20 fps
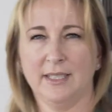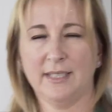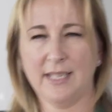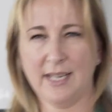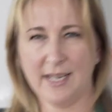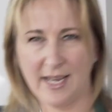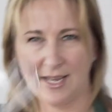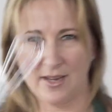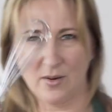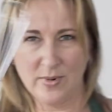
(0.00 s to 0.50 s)

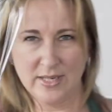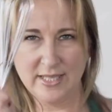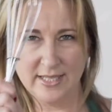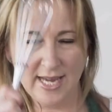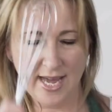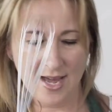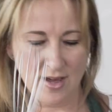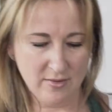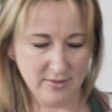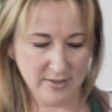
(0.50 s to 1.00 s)
Now get your whisk
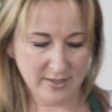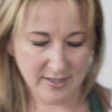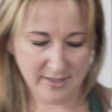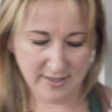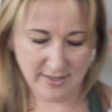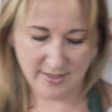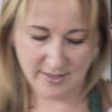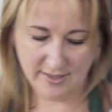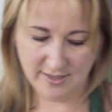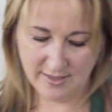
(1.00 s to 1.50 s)
out
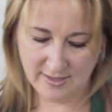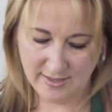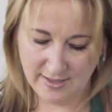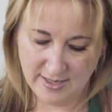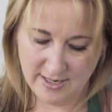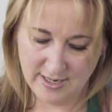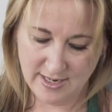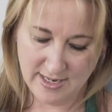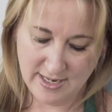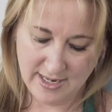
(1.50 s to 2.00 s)

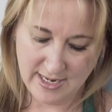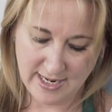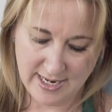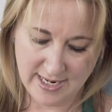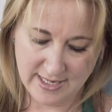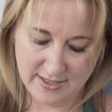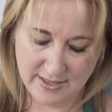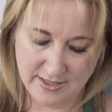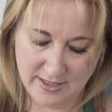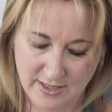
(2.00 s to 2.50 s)

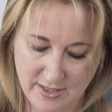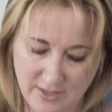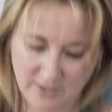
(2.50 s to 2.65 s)
and